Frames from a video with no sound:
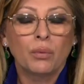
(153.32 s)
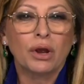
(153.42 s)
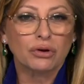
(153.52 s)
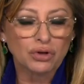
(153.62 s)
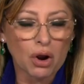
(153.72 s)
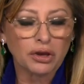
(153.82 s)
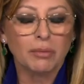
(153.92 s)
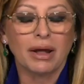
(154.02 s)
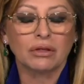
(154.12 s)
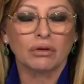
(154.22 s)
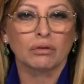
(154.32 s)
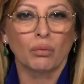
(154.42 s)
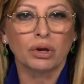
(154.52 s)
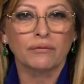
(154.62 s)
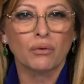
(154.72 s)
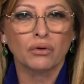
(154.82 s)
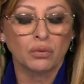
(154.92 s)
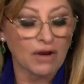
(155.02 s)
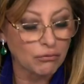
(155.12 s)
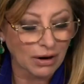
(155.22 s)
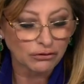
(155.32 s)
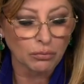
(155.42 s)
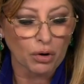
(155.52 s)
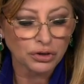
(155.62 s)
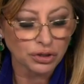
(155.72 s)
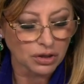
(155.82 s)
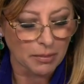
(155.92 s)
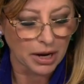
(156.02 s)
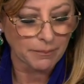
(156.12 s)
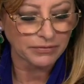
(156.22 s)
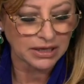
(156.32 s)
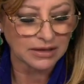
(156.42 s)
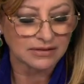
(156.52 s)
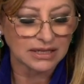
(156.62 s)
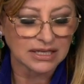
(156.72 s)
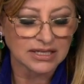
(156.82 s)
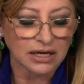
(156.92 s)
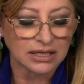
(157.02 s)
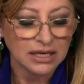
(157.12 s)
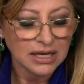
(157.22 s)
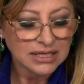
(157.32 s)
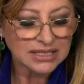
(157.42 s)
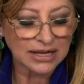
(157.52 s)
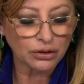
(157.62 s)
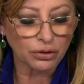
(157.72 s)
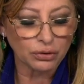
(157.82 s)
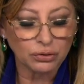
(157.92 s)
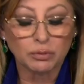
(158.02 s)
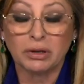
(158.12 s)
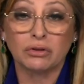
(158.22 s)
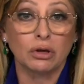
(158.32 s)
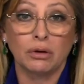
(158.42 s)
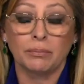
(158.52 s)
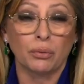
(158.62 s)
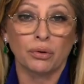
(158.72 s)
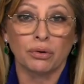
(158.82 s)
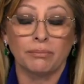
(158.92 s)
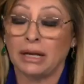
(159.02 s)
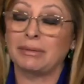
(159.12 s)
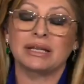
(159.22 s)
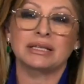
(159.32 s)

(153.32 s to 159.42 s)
We are talking about it this morning. Of course, we've got Roger Marshall coming up. He is the Kentucky senator who's been at the border many, many